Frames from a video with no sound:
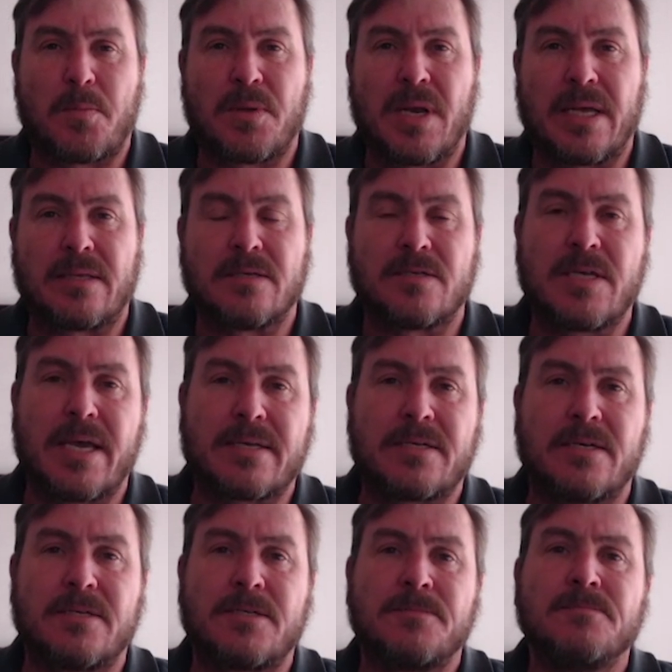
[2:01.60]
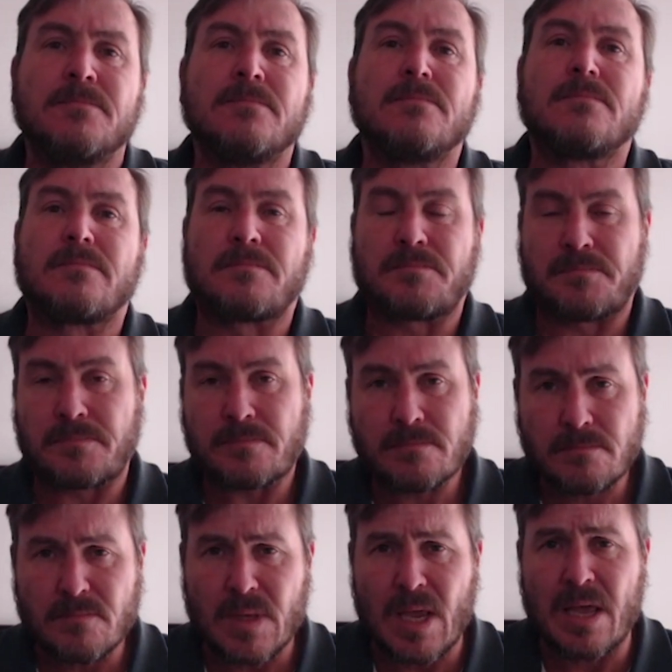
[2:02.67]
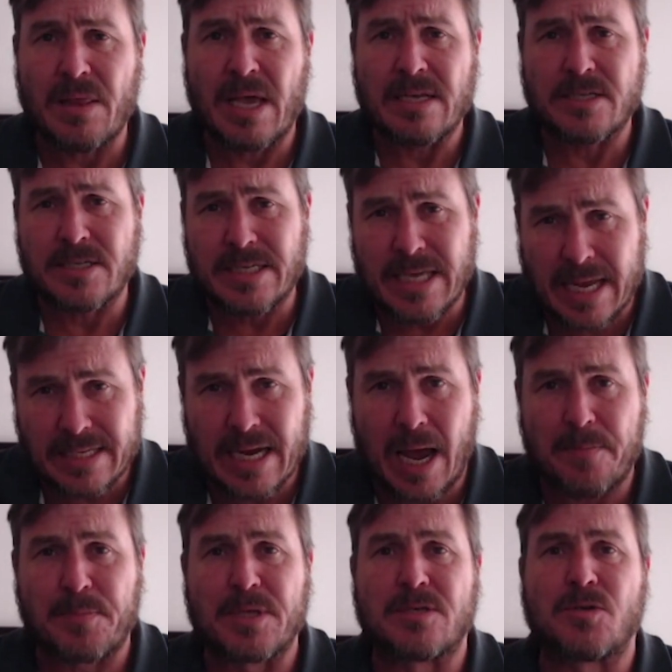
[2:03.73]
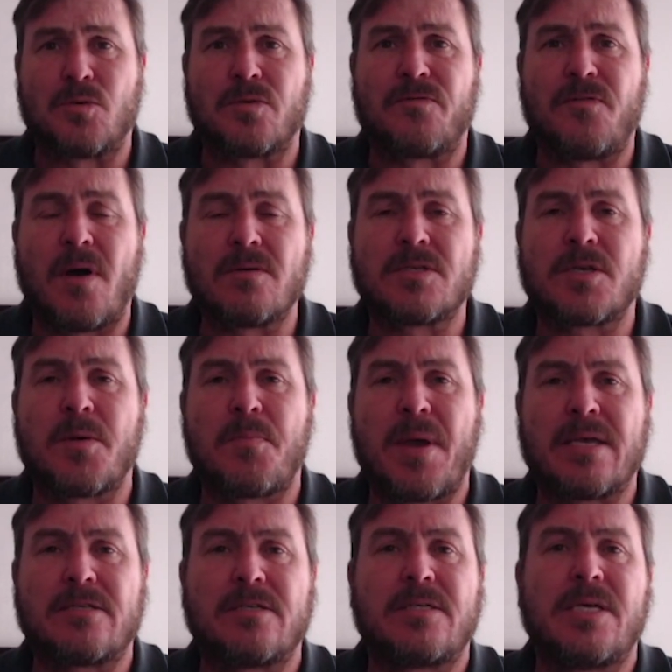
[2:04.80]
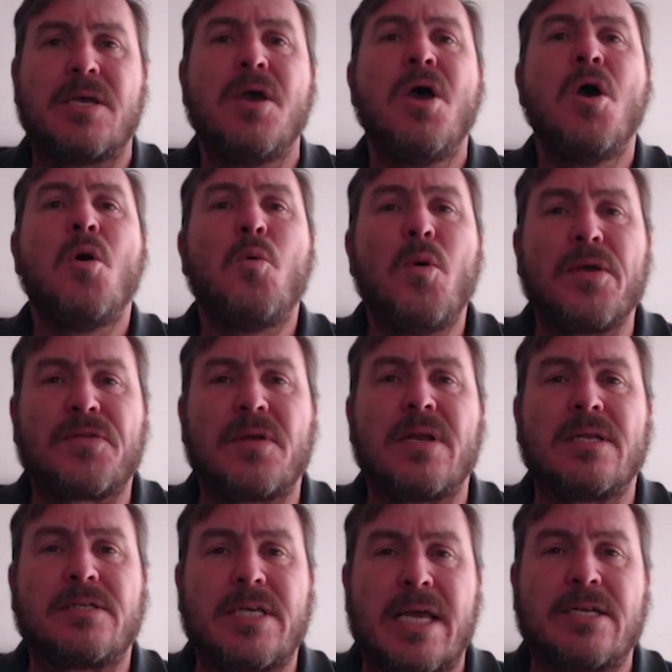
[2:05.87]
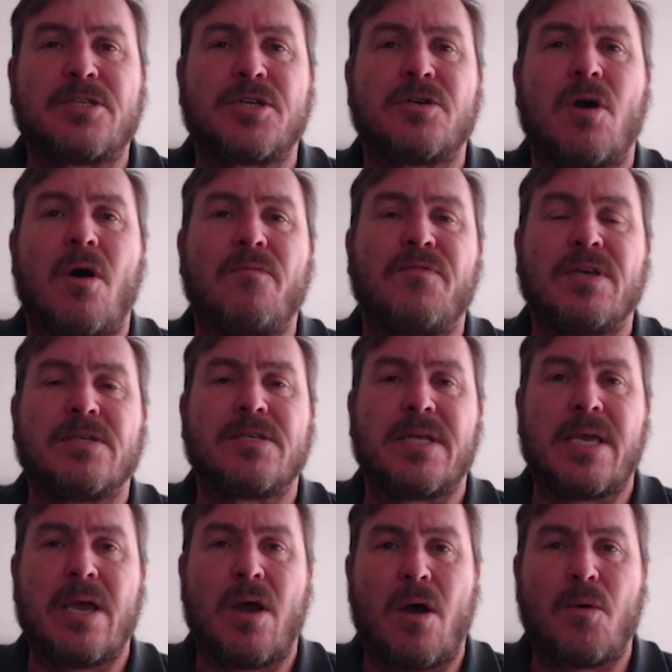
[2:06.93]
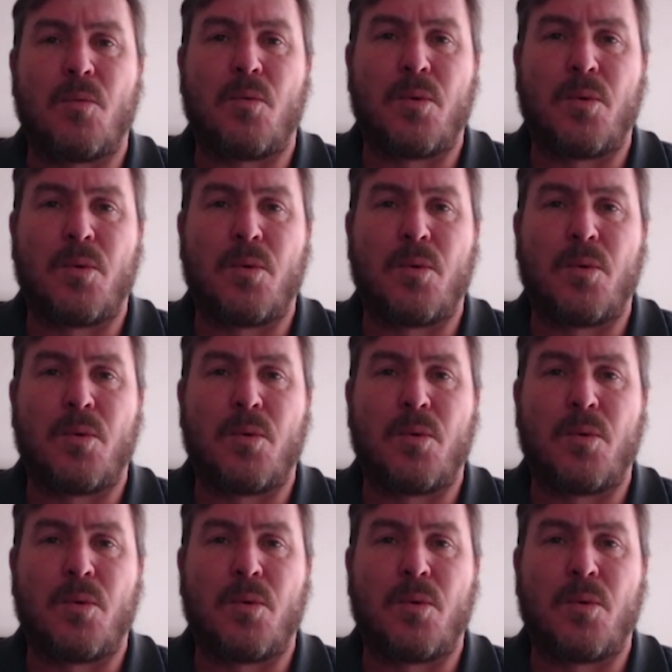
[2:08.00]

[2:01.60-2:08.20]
populate the sectors, and they set up this onfangs capacity with an intention, obviously,